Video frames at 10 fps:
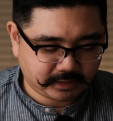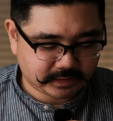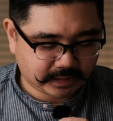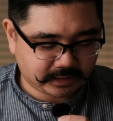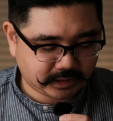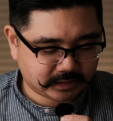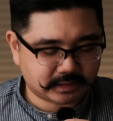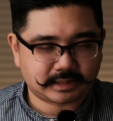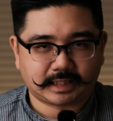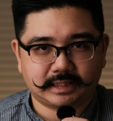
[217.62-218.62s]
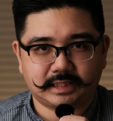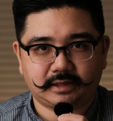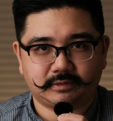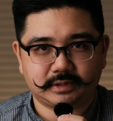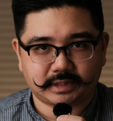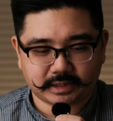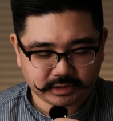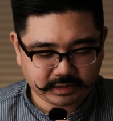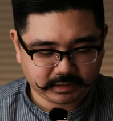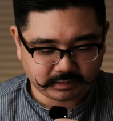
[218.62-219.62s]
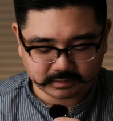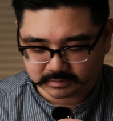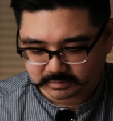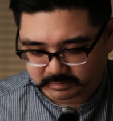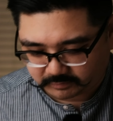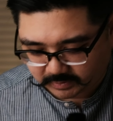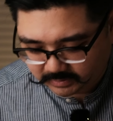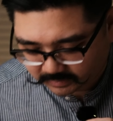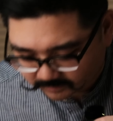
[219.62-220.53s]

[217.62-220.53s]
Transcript: it's had a chance to settle down, it's actually really,